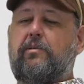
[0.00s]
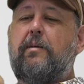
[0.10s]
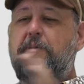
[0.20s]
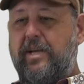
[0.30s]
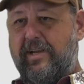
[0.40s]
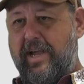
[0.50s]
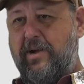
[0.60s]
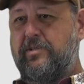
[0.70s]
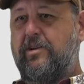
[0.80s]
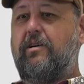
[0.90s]
propagating
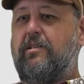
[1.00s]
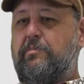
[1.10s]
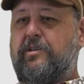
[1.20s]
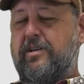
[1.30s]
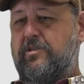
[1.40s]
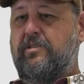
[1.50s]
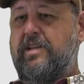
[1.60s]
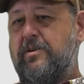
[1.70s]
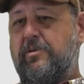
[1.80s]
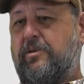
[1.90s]
out to all the potential
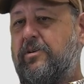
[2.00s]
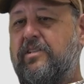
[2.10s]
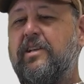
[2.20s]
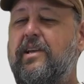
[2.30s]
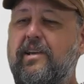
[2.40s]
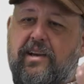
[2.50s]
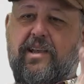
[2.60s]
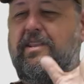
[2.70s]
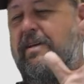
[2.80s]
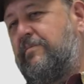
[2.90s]
stakeholders
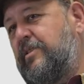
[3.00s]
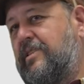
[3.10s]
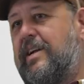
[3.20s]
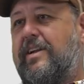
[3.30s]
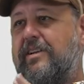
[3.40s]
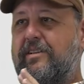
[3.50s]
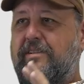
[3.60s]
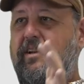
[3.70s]
and them deciding,